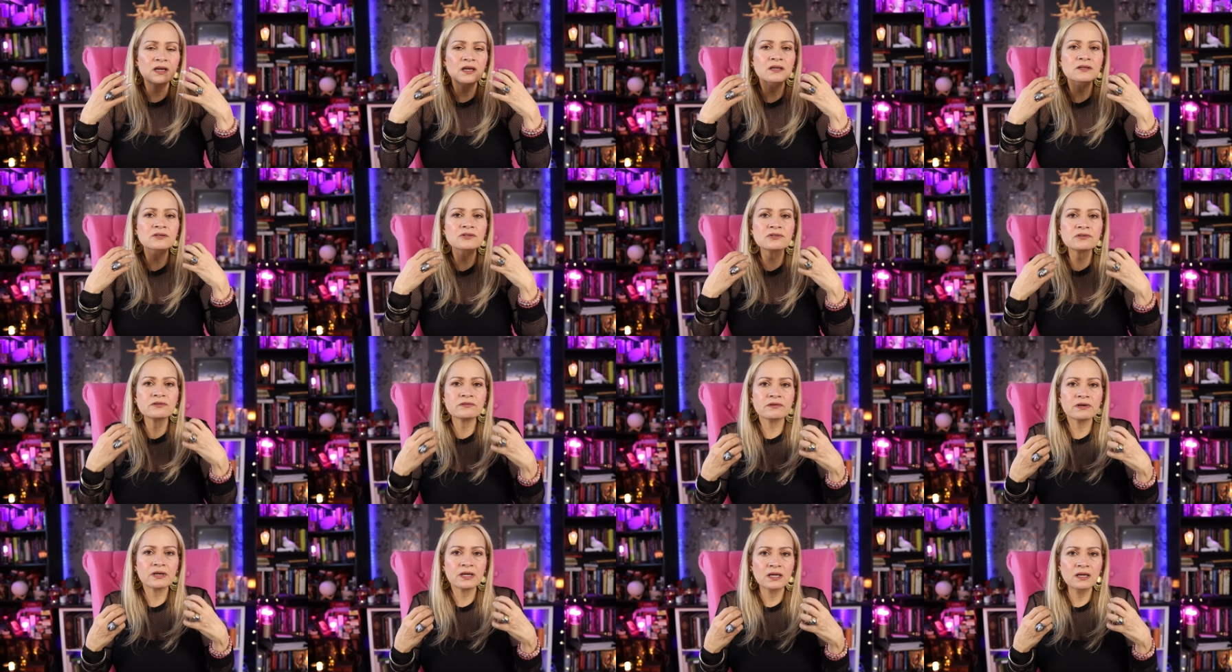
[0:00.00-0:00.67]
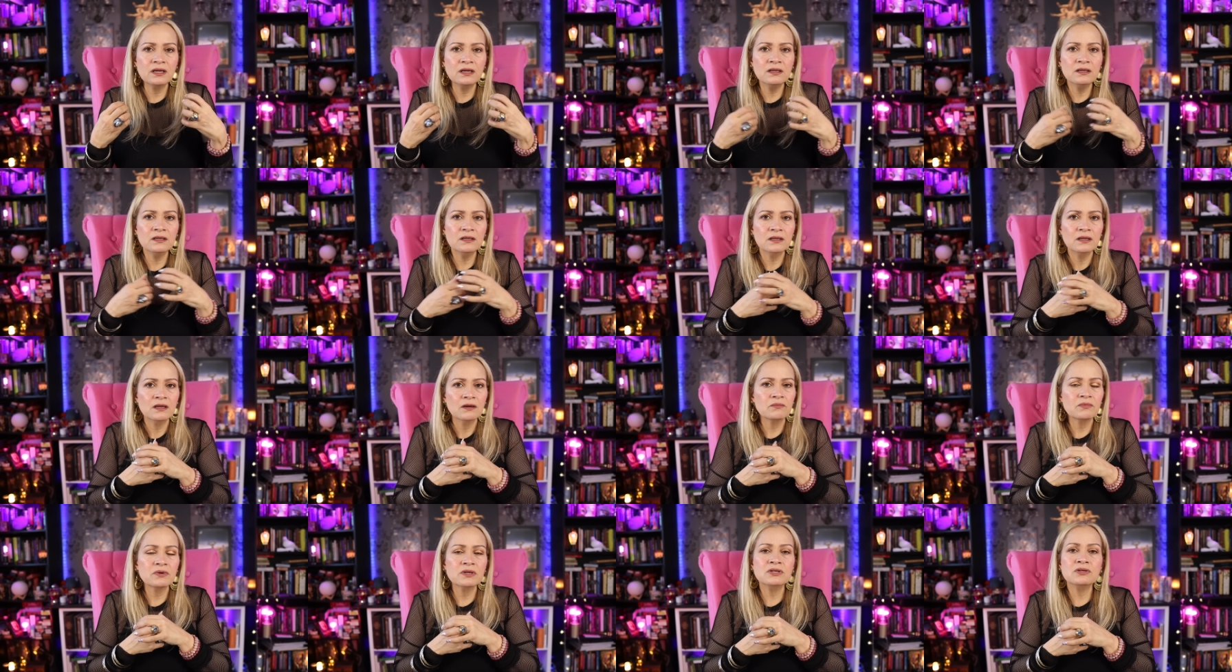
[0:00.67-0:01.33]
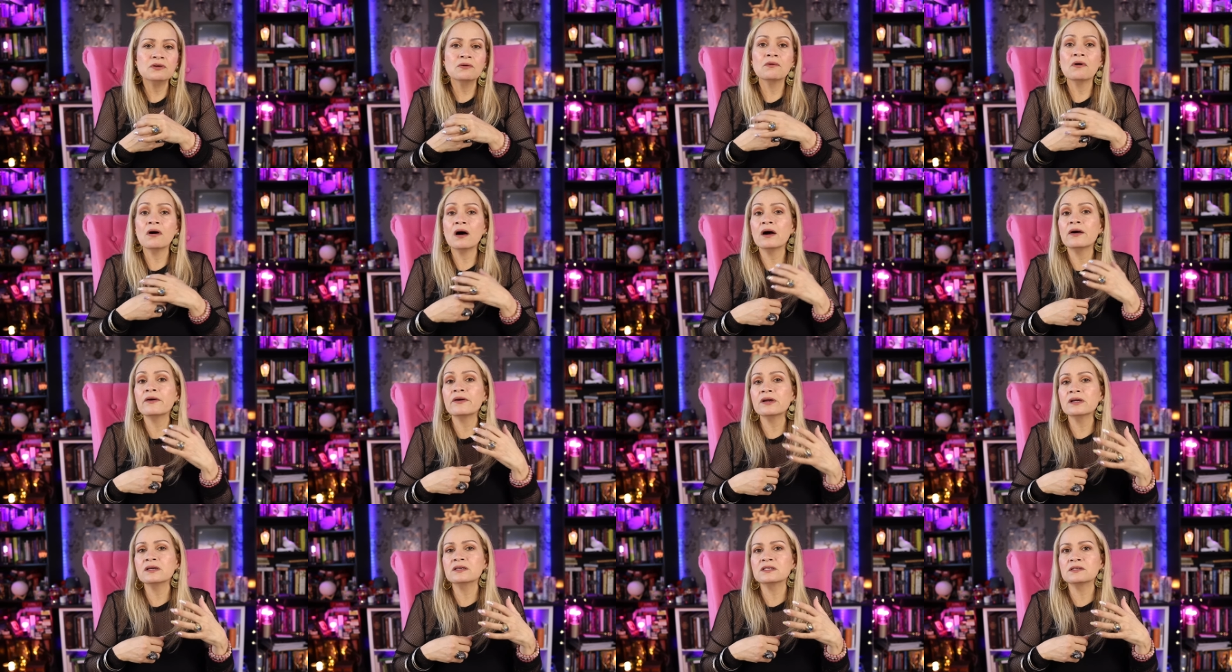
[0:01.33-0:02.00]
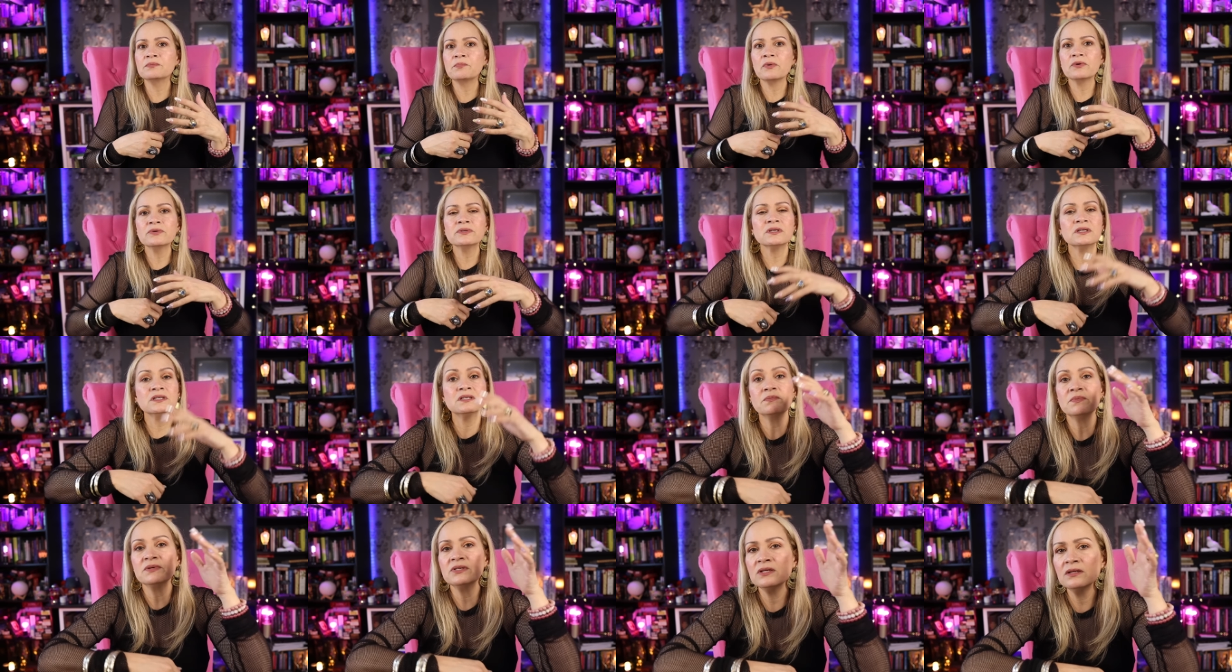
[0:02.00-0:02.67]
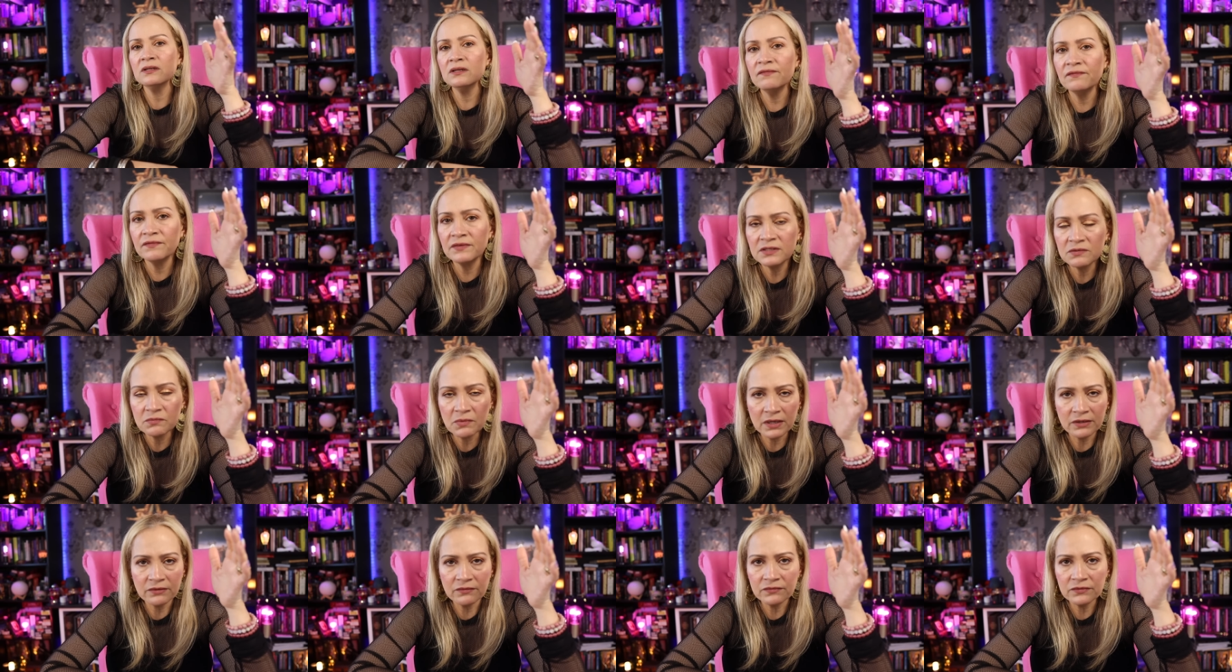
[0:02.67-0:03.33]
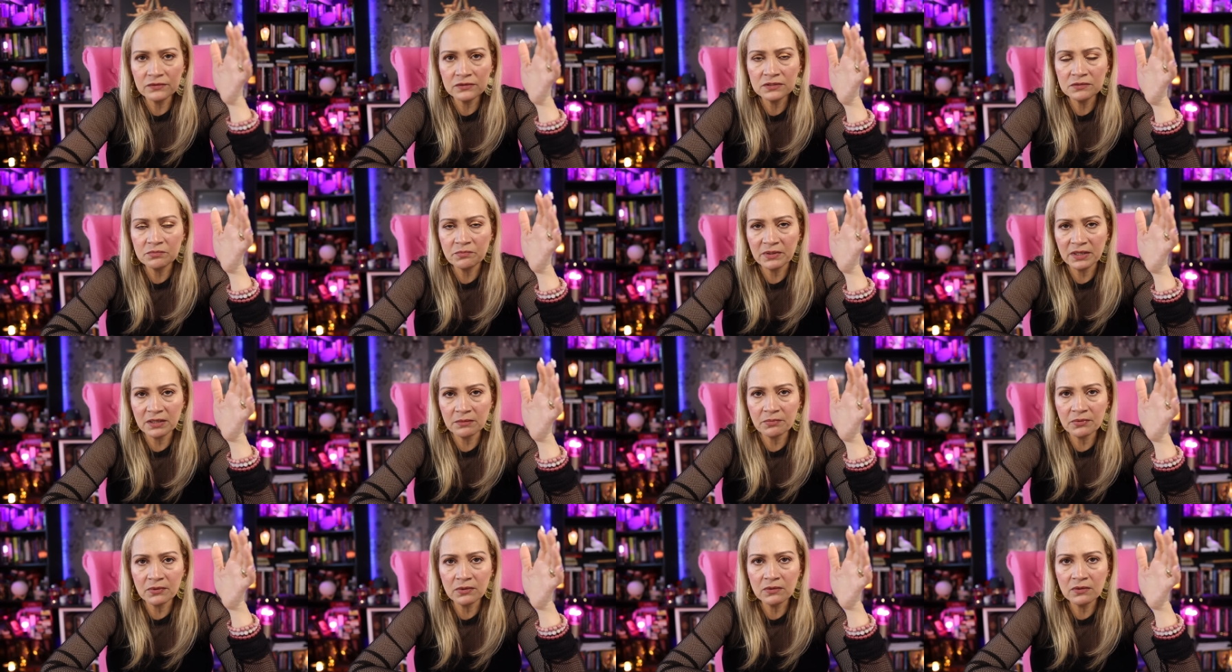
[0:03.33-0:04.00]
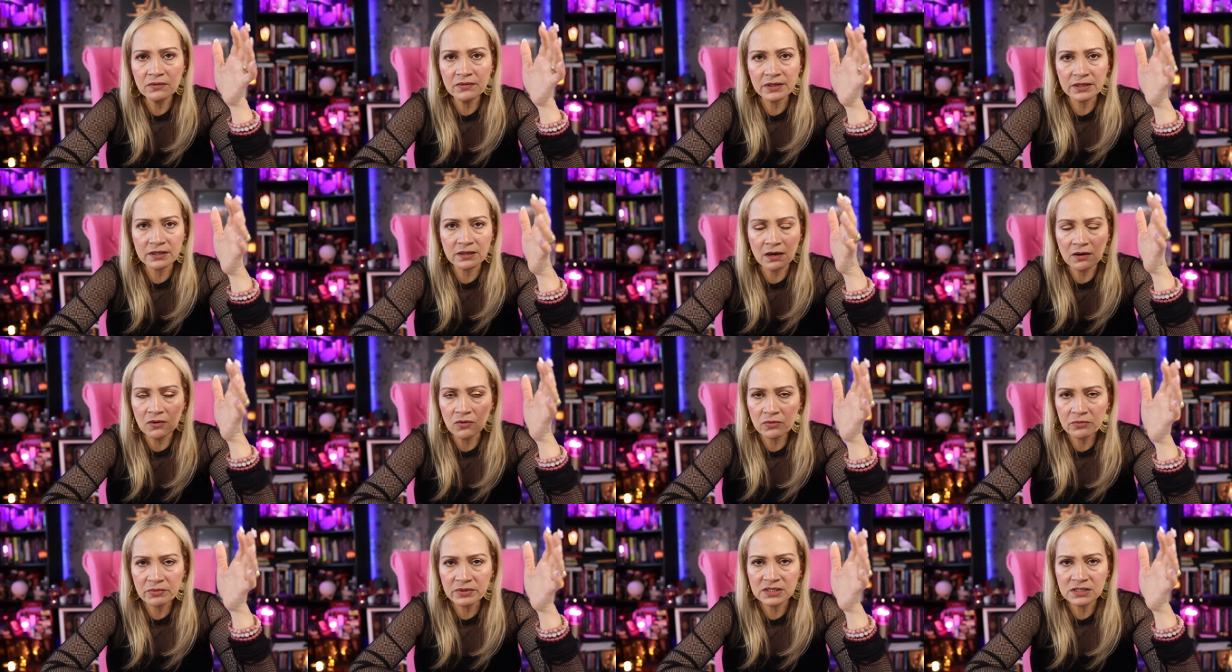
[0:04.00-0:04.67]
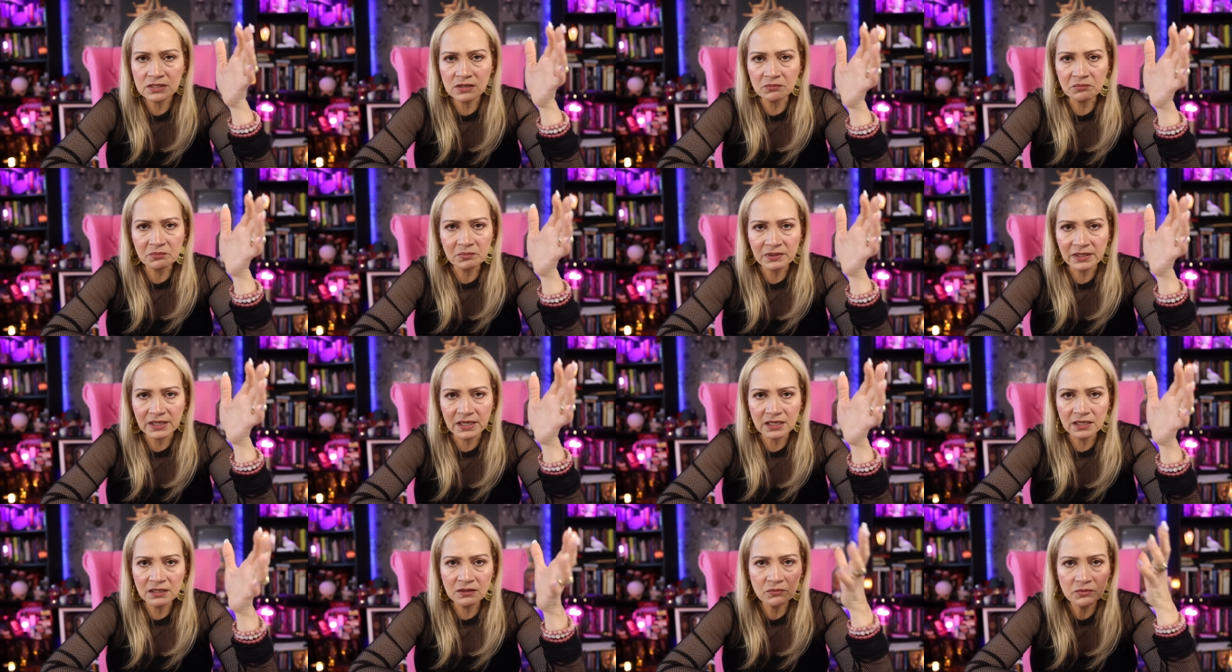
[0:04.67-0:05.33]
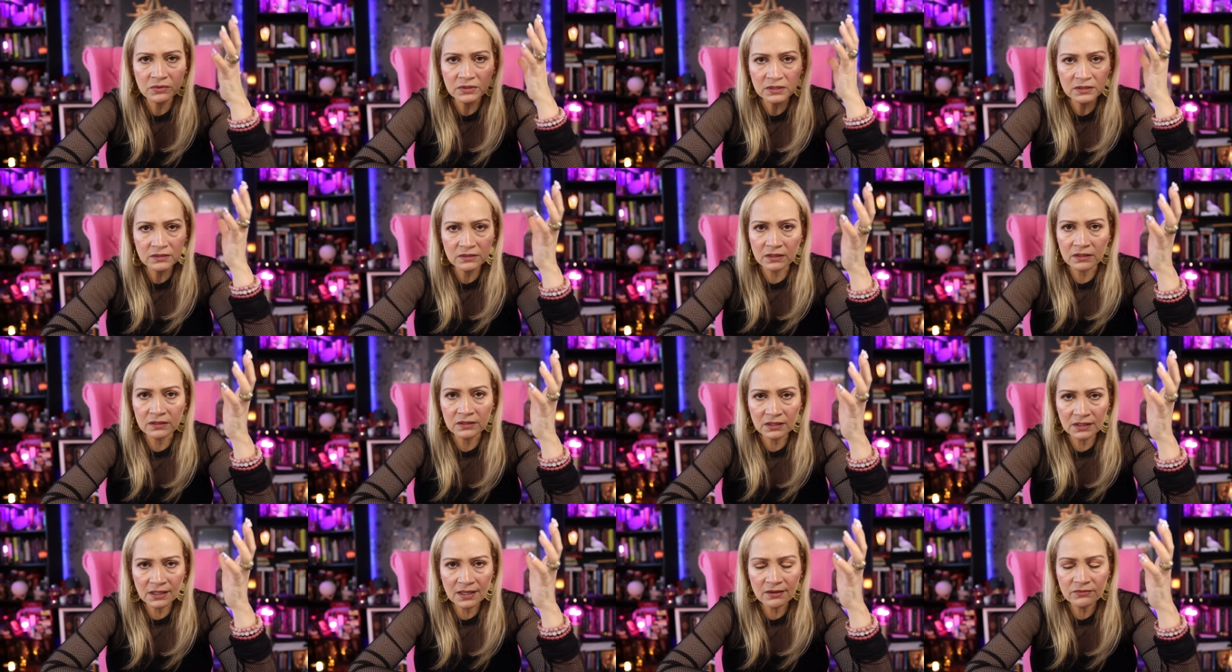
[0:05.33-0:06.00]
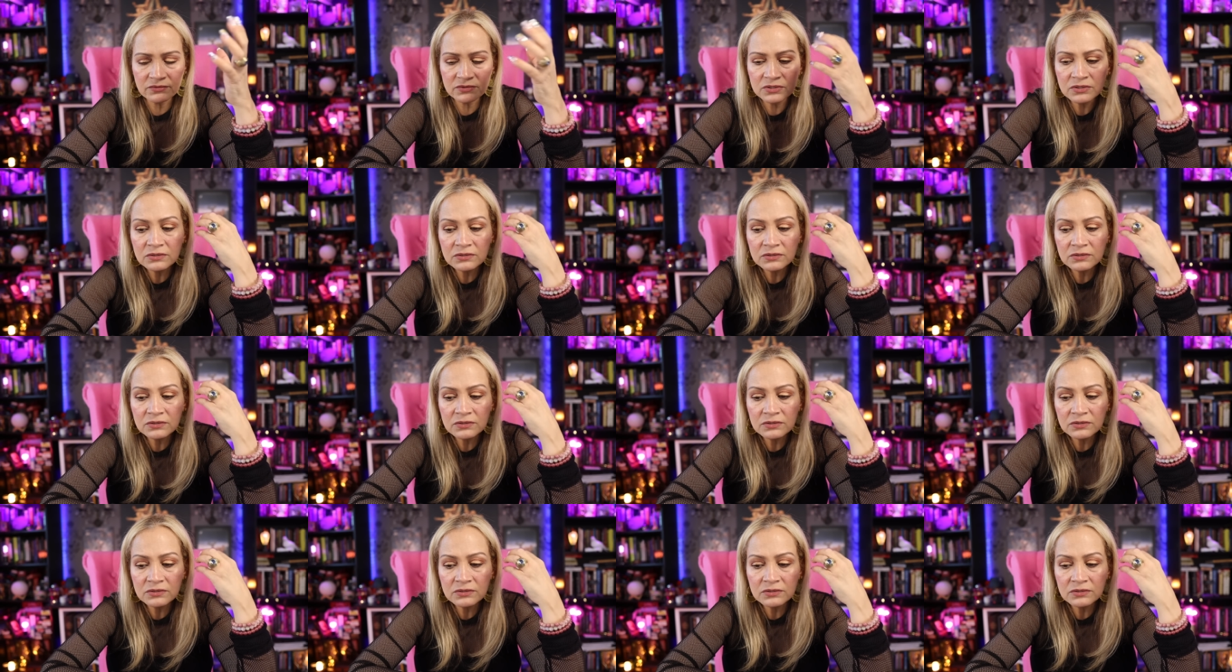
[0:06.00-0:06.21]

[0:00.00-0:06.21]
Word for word: and drain when you are exposed, especially if it's one of those people that are always complaining with the dark clouds.